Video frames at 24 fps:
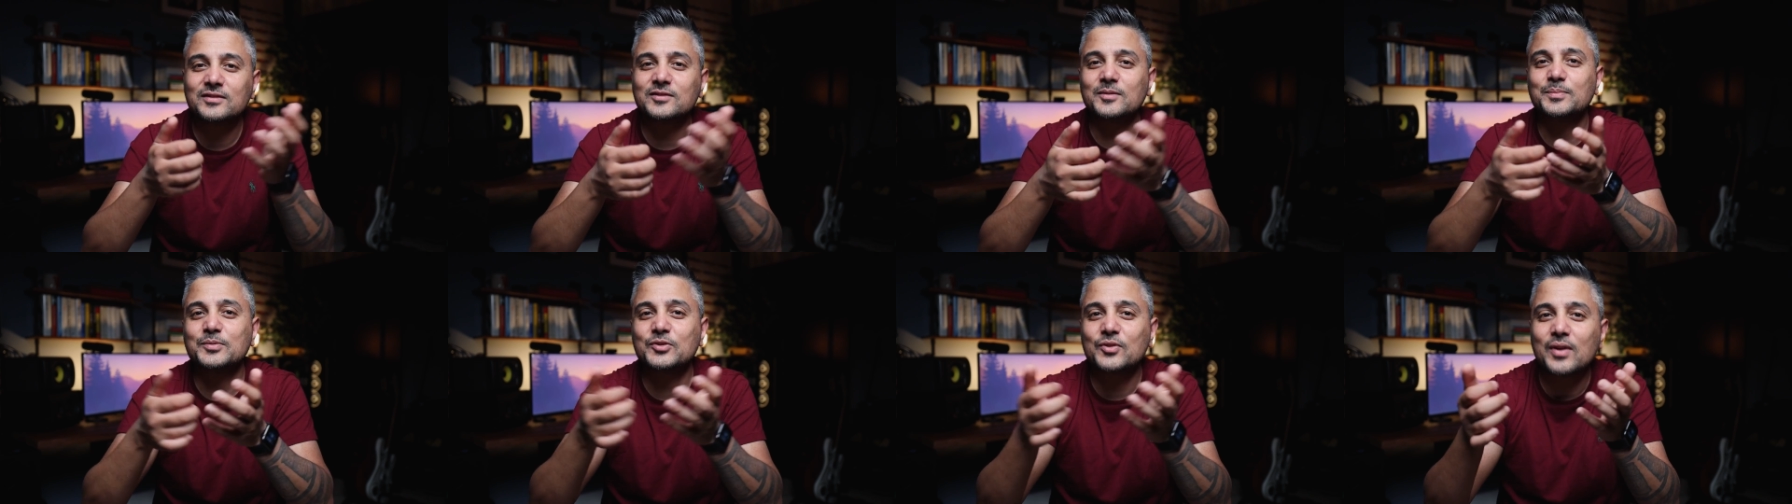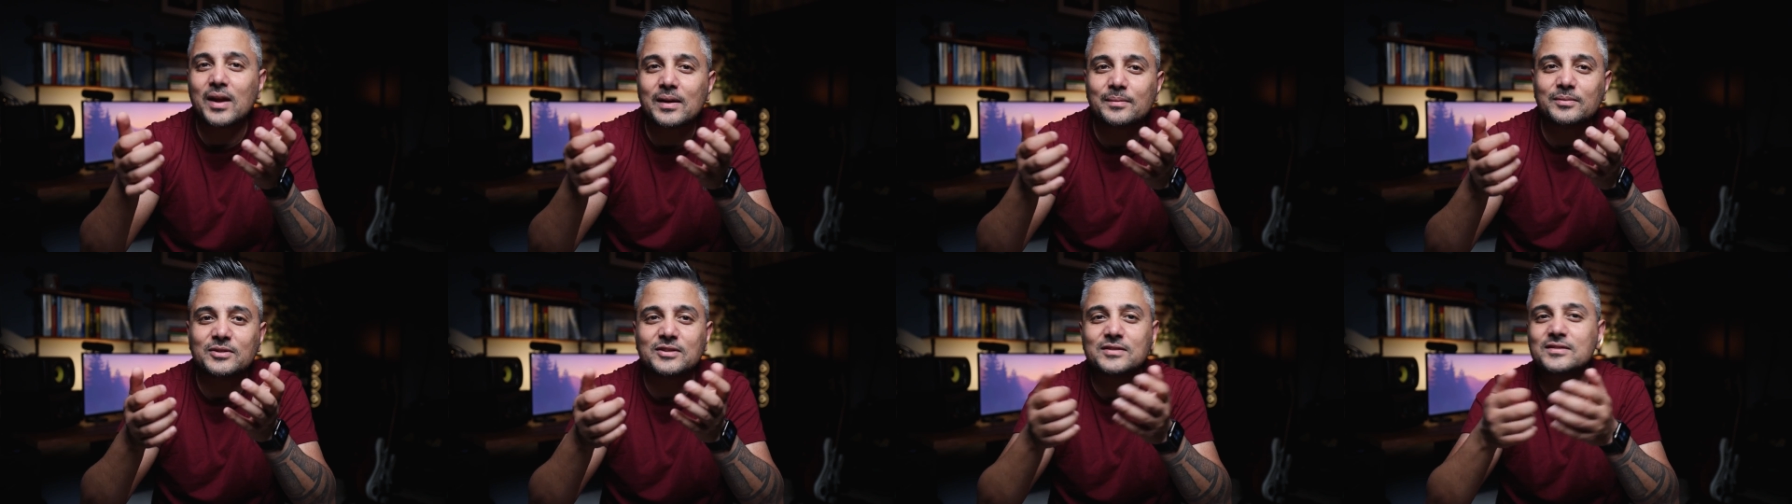
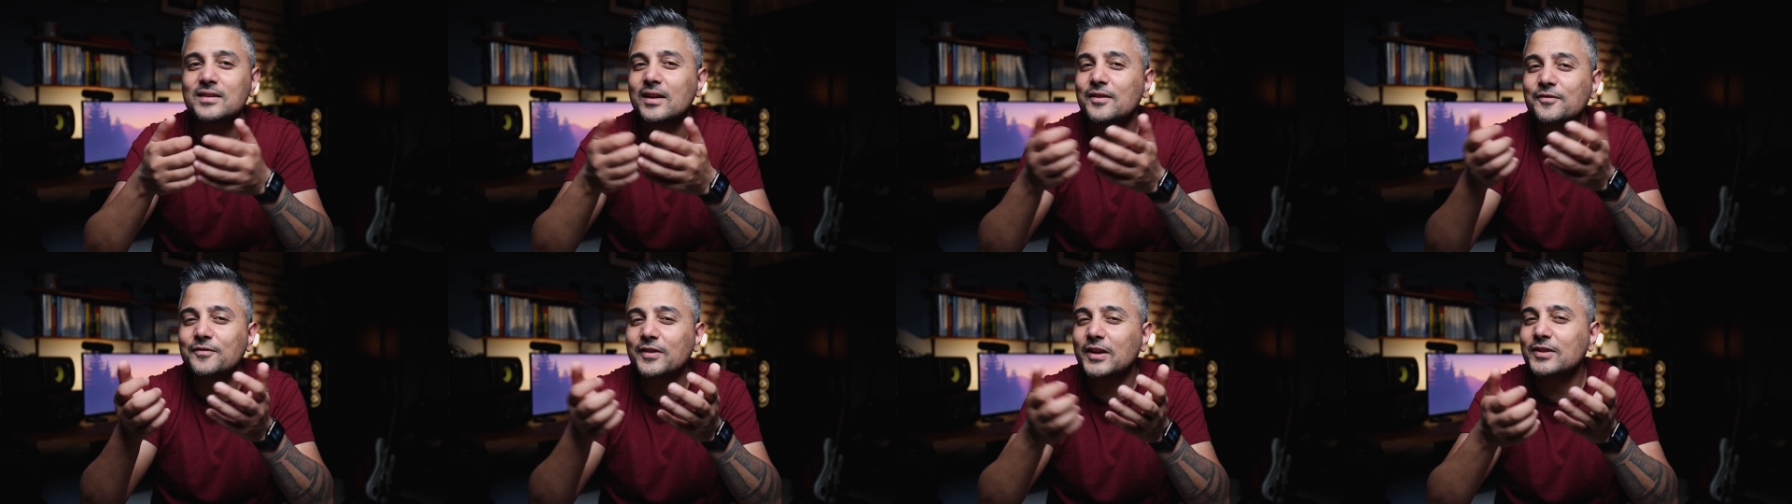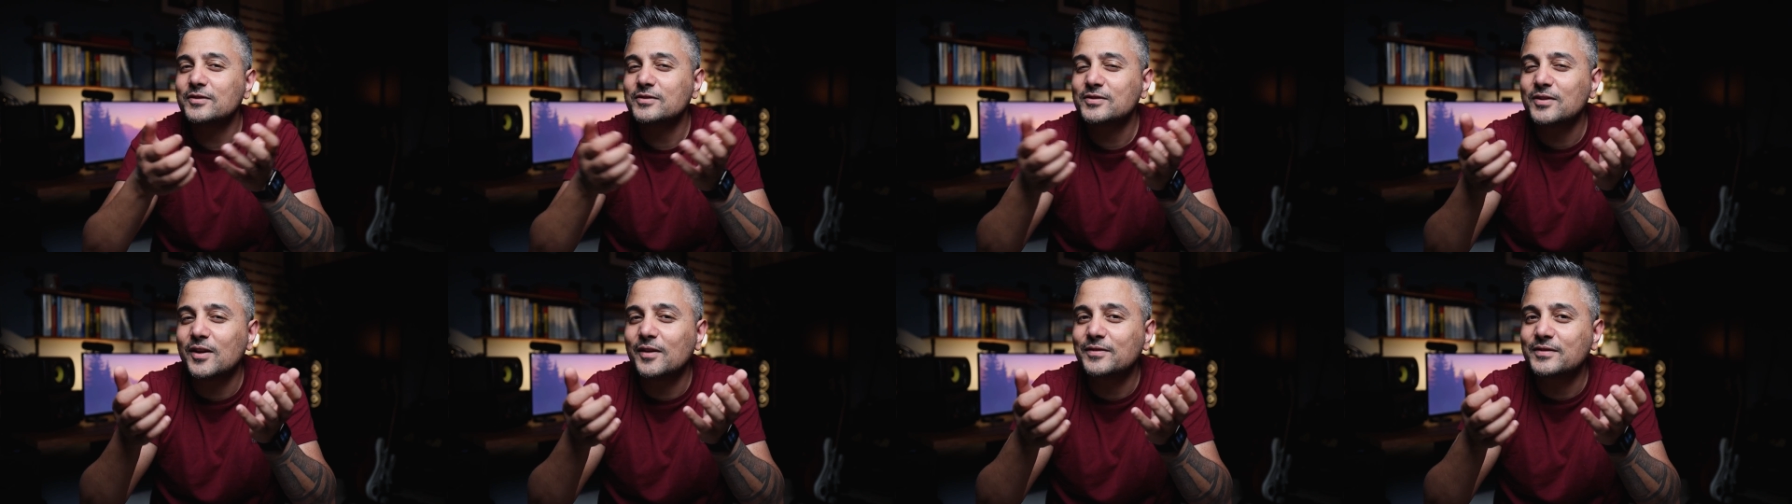subscribers and
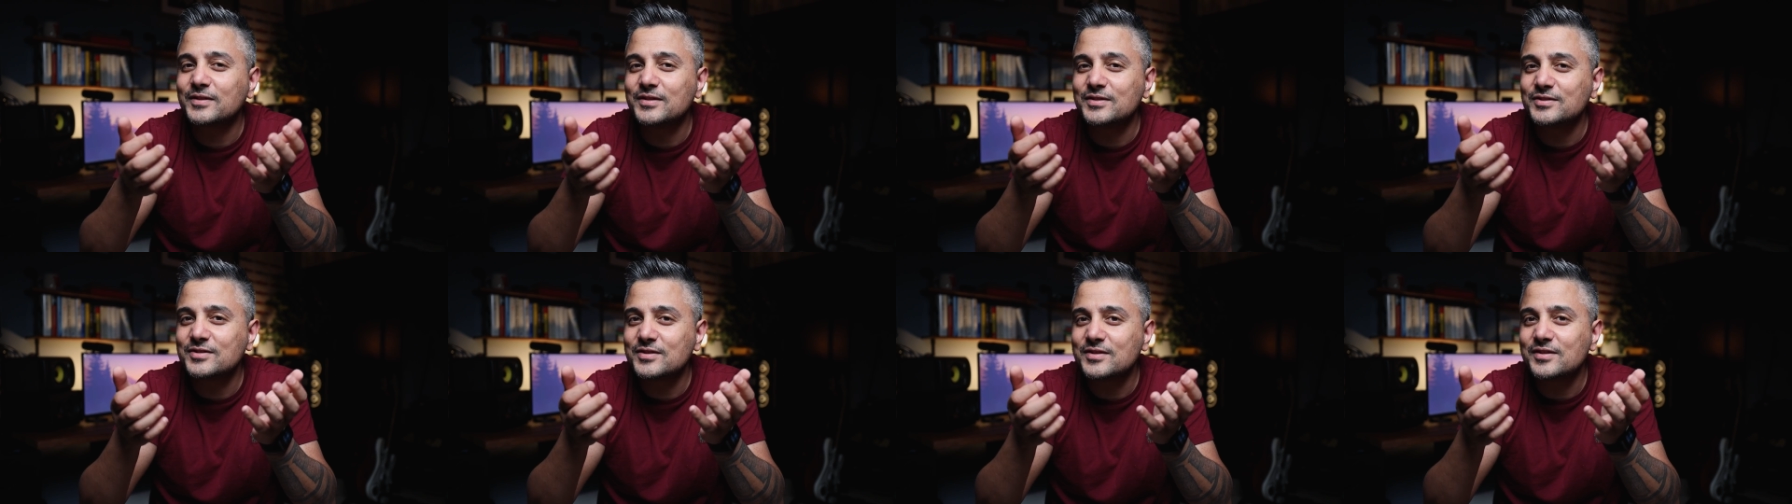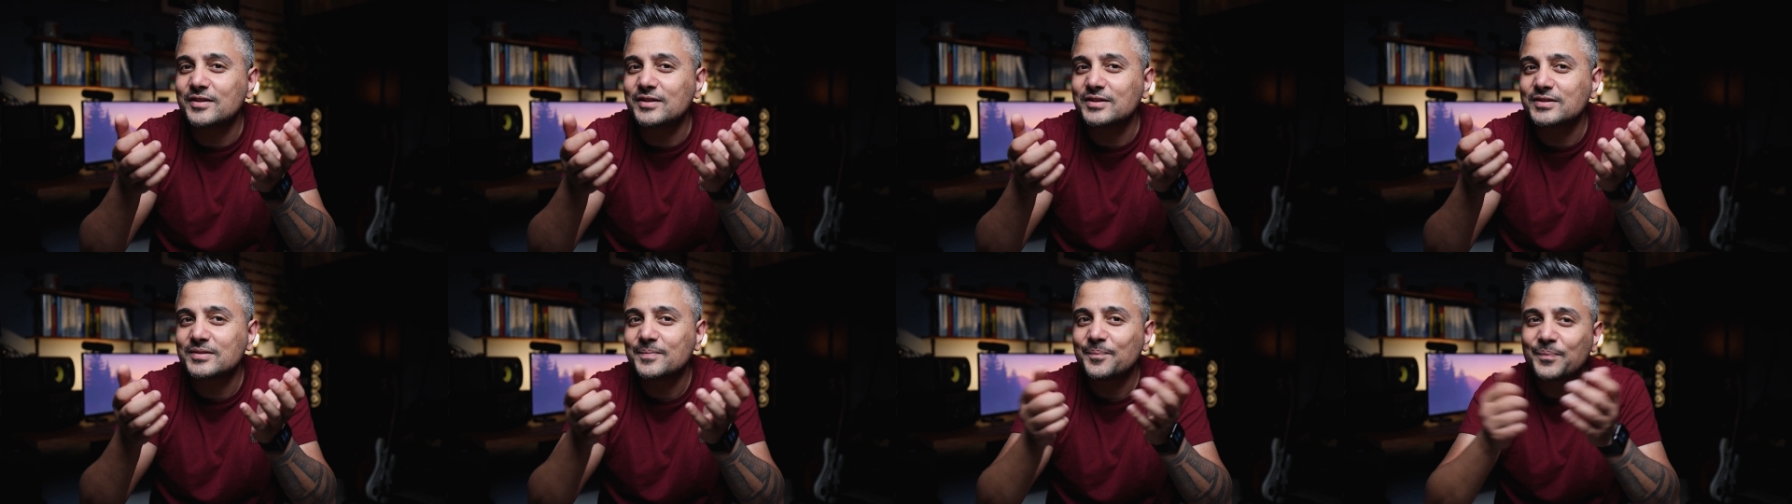fellow software
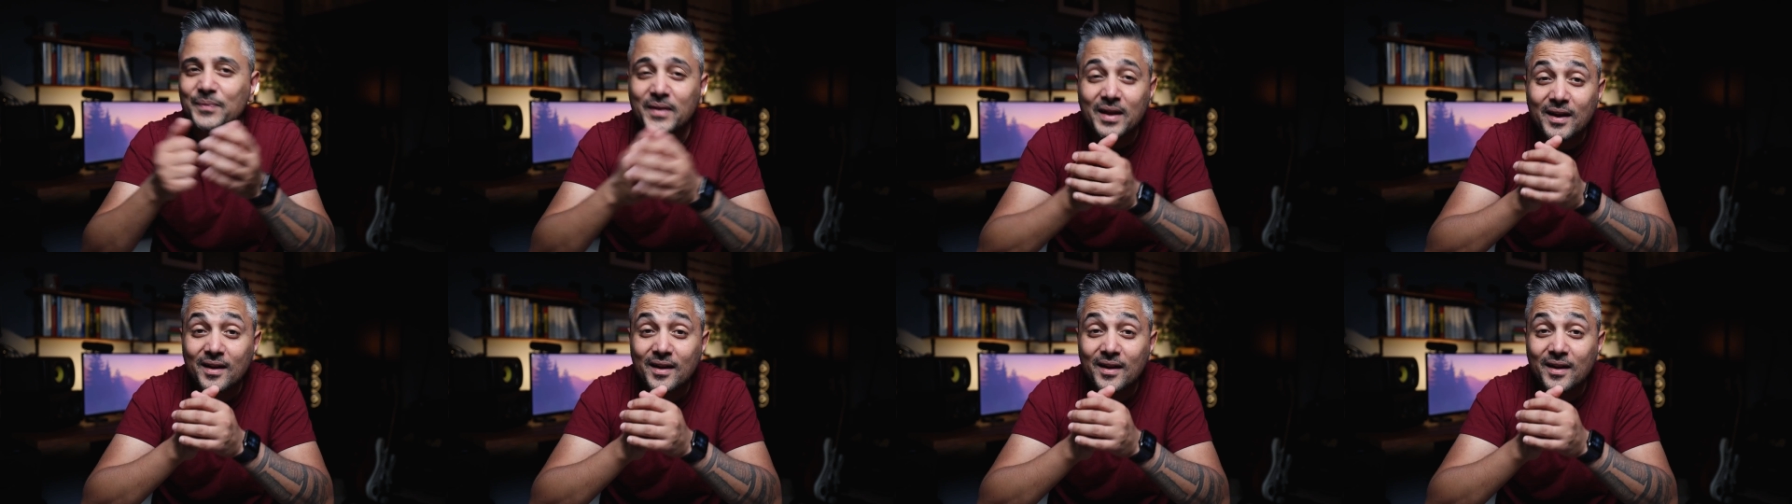engineers?